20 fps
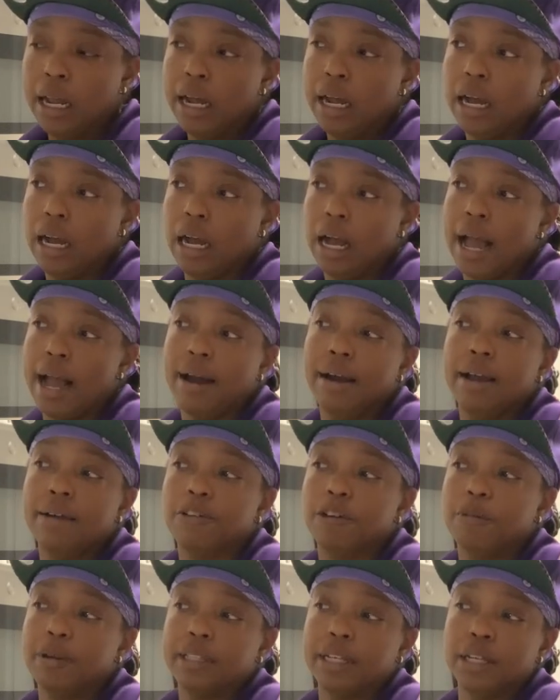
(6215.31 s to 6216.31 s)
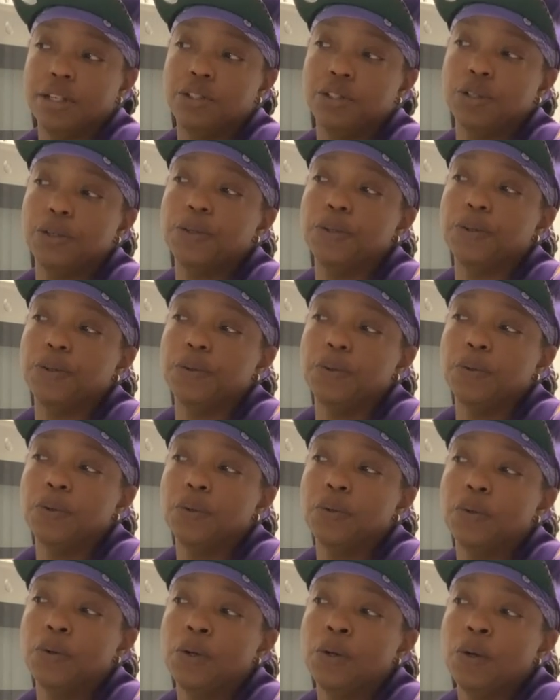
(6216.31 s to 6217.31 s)
However, but they do
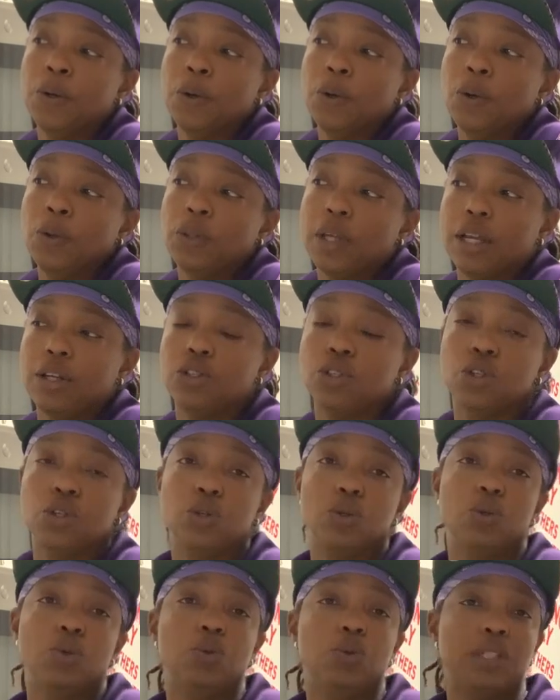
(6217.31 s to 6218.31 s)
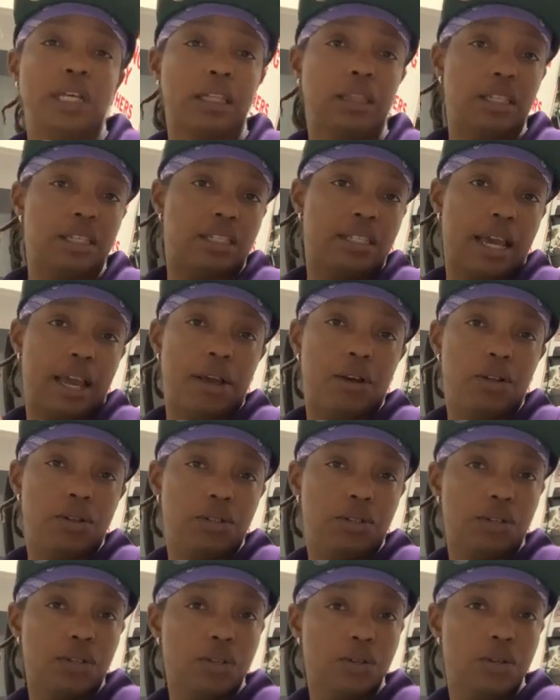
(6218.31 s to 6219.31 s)
set the
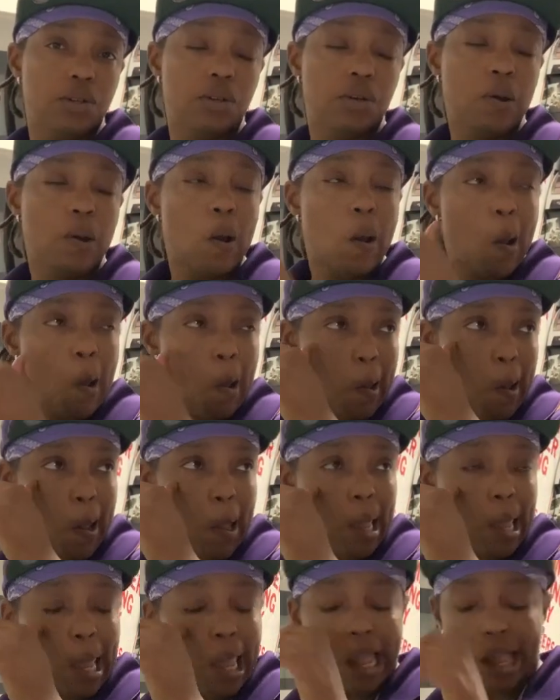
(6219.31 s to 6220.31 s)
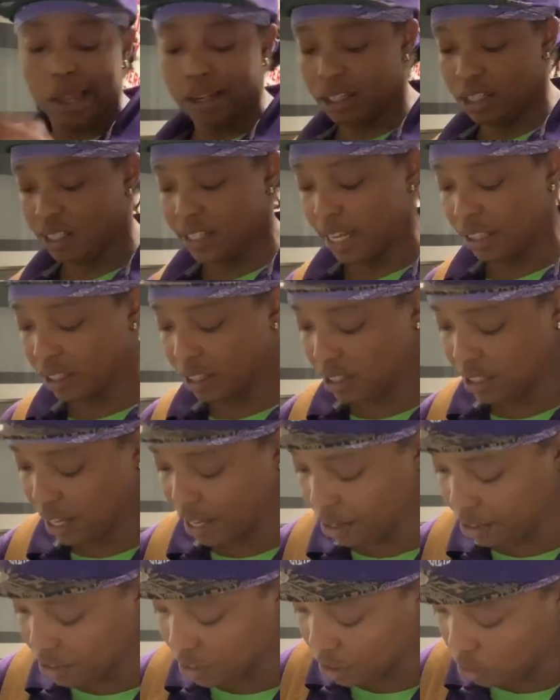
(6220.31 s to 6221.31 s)
sails, and to set the sails